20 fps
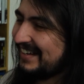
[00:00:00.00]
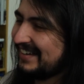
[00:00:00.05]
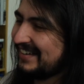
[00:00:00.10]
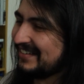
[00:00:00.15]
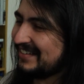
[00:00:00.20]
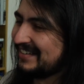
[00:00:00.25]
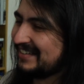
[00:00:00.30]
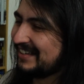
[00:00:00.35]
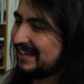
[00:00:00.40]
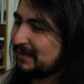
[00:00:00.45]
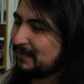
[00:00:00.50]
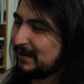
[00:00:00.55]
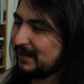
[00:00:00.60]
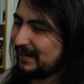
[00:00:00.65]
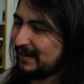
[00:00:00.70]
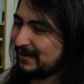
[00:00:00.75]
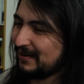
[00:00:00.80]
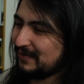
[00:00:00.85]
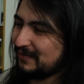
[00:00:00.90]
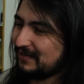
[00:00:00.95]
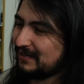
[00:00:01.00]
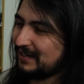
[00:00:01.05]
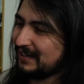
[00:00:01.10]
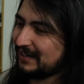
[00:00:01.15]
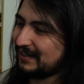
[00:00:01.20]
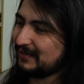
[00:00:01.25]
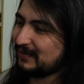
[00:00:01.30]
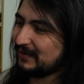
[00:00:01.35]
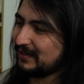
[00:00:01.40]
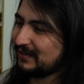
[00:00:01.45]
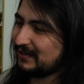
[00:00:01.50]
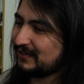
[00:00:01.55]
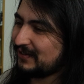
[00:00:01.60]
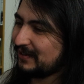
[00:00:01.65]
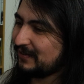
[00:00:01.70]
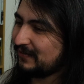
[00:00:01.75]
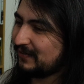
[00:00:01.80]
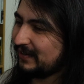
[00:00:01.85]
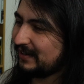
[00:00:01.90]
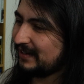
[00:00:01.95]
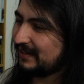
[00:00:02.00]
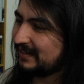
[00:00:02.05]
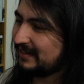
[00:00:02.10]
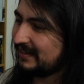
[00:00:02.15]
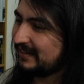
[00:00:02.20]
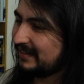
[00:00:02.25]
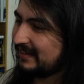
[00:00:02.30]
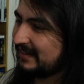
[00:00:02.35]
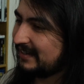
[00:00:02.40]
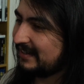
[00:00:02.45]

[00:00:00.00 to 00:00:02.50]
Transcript: Couldn't say My Year of Dicks with a straight face.